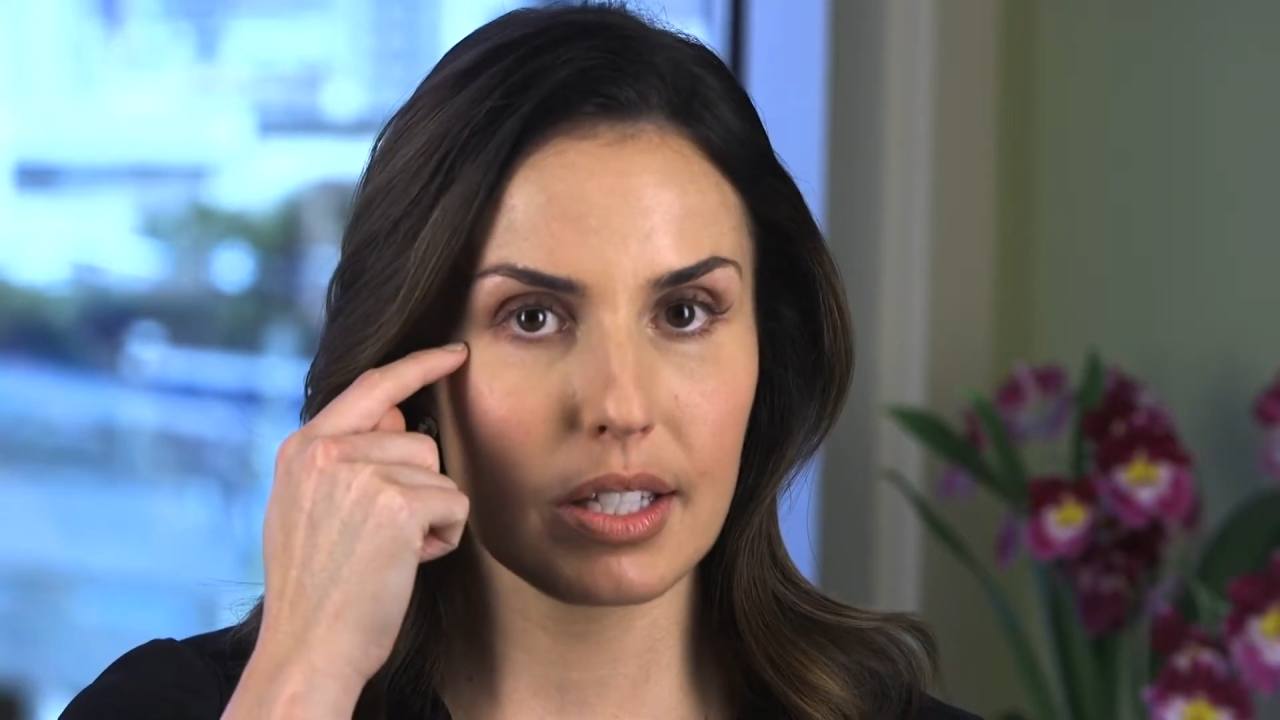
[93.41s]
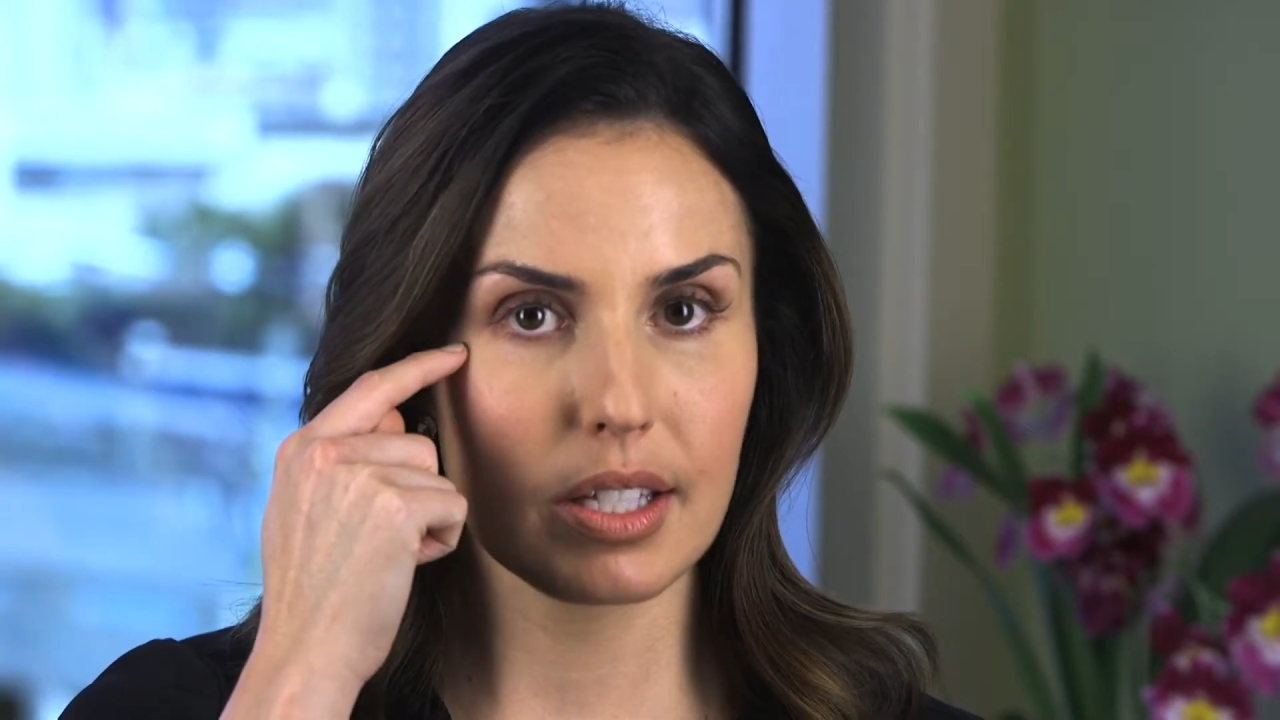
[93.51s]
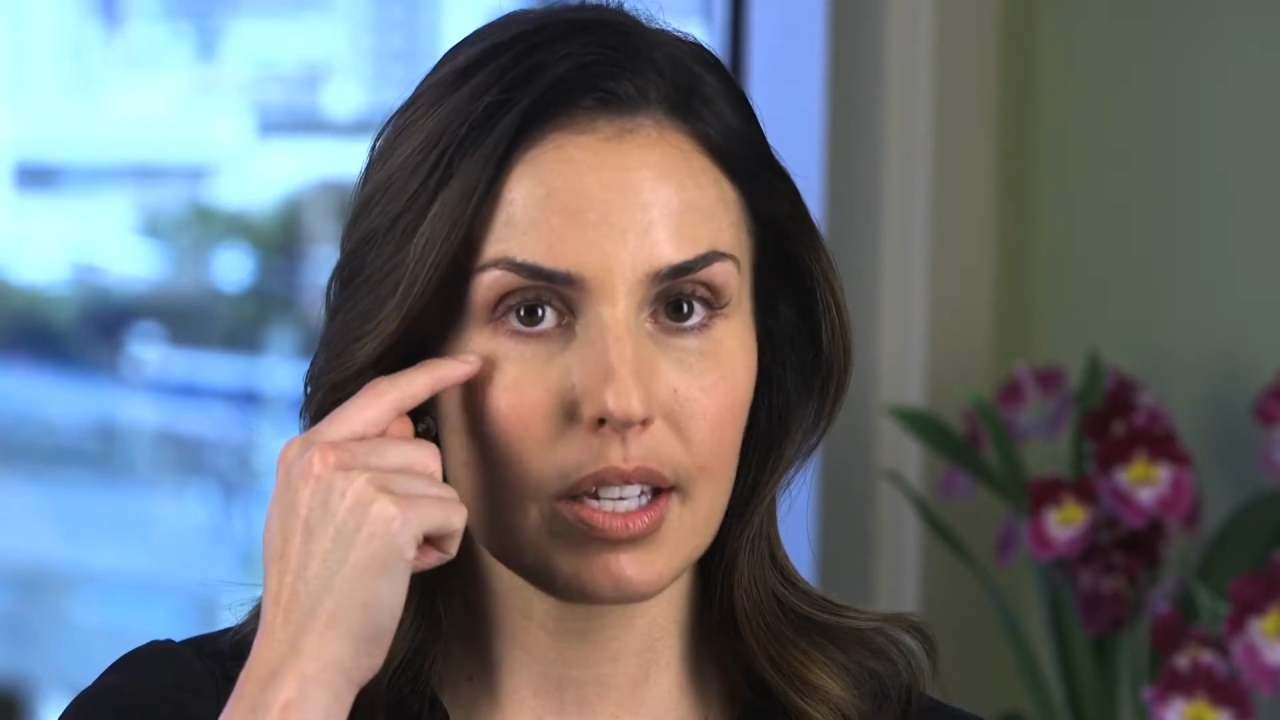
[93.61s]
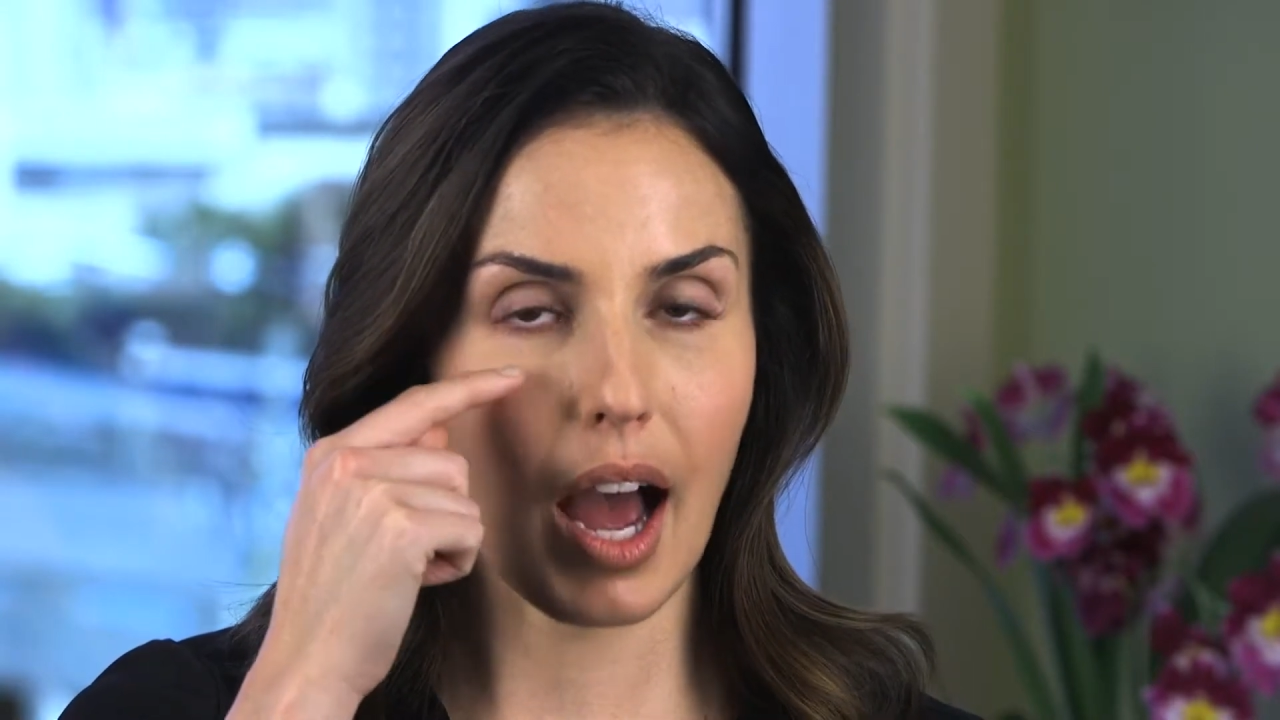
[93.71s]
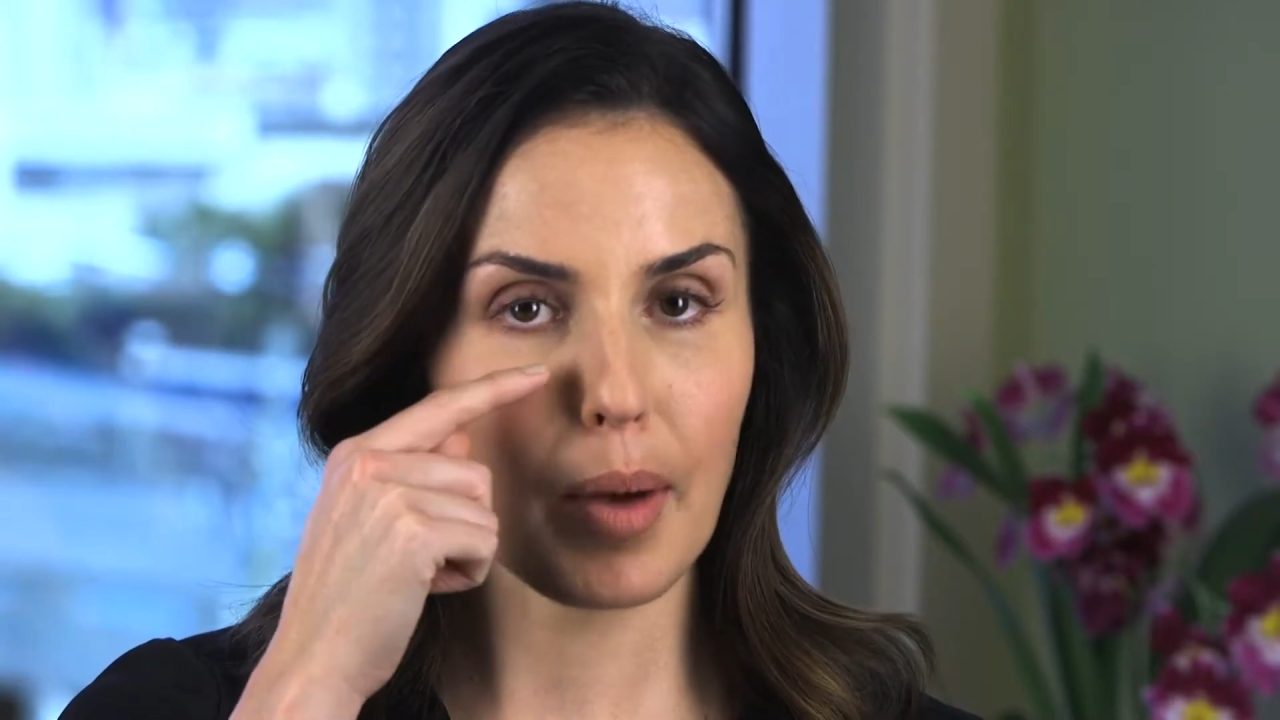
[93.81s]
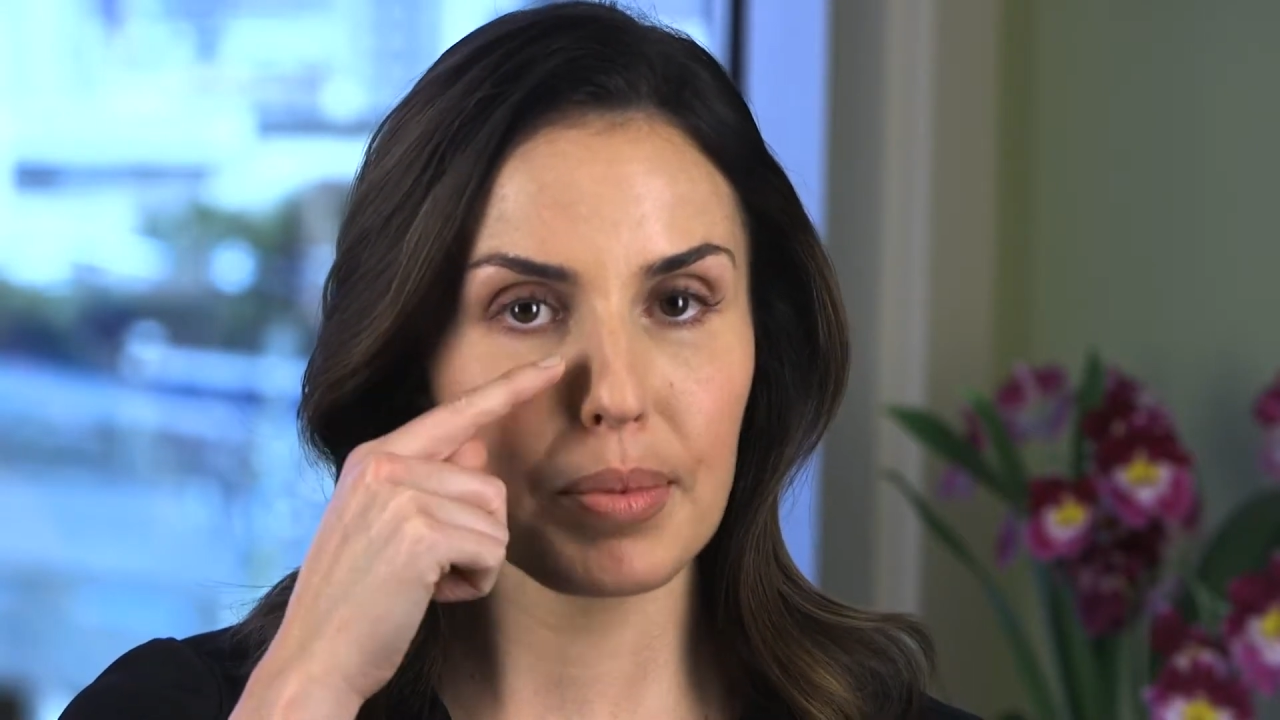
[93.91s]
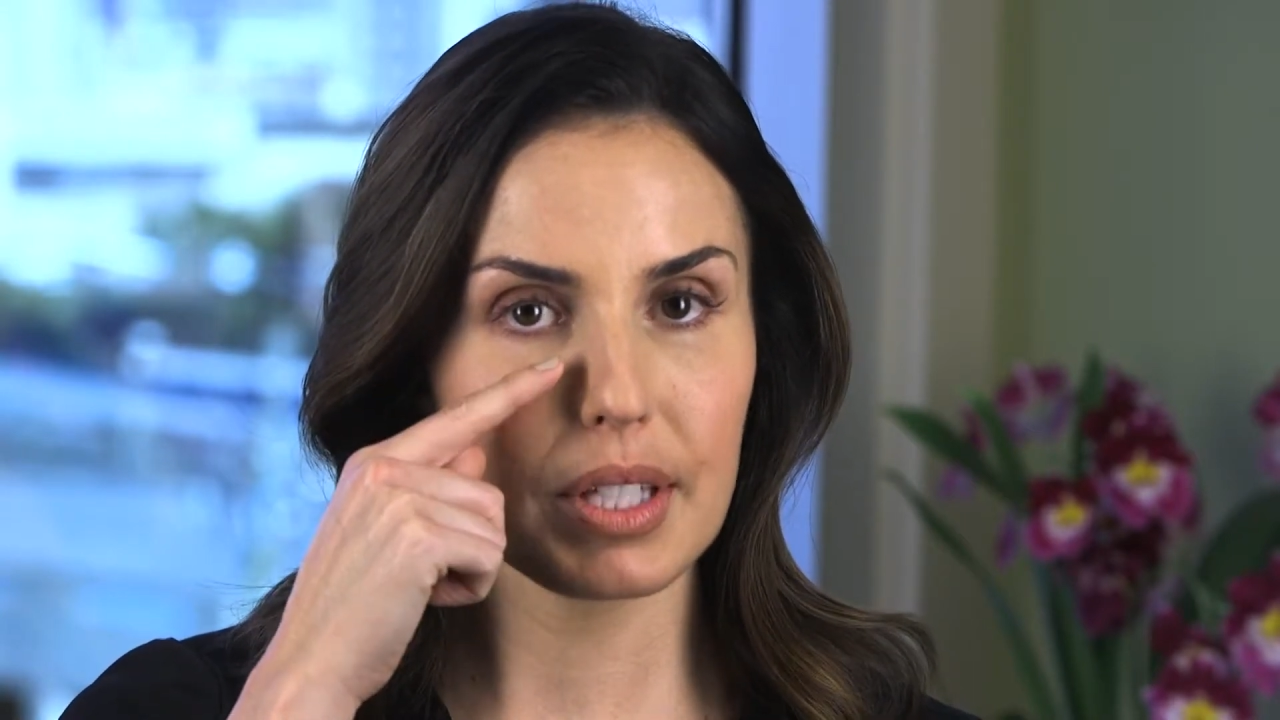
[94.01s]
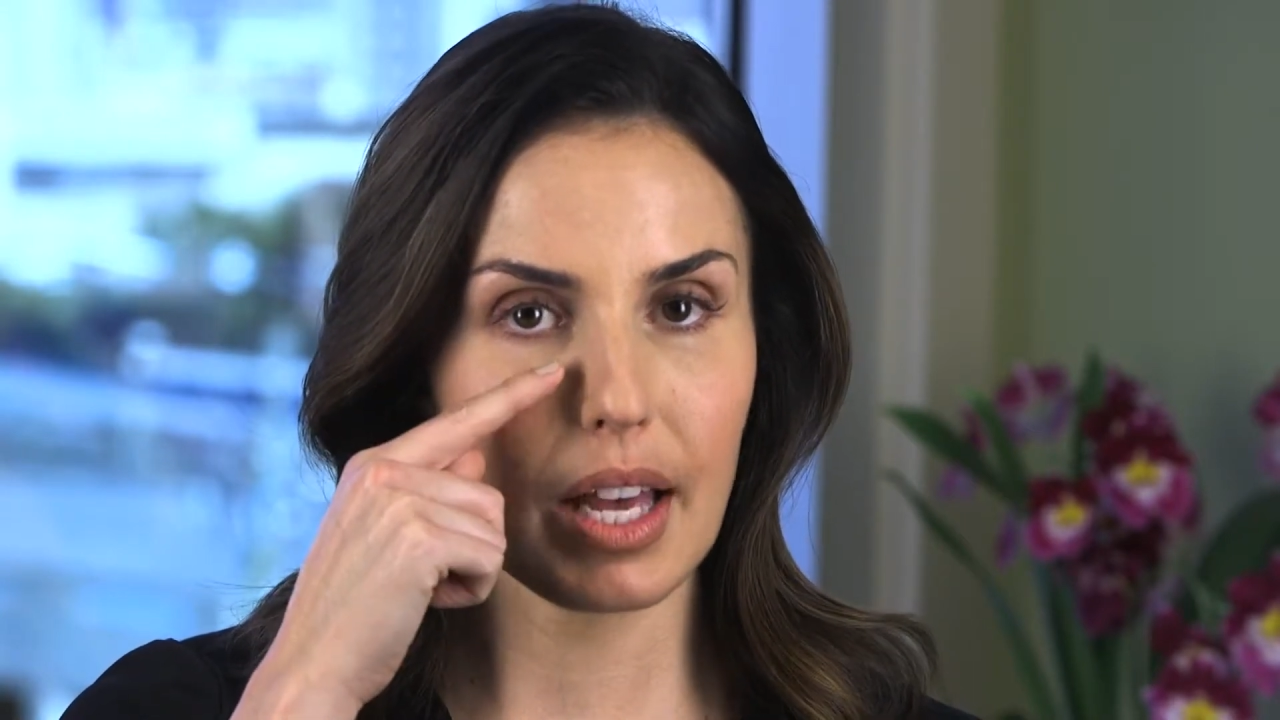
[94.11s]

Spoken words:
stops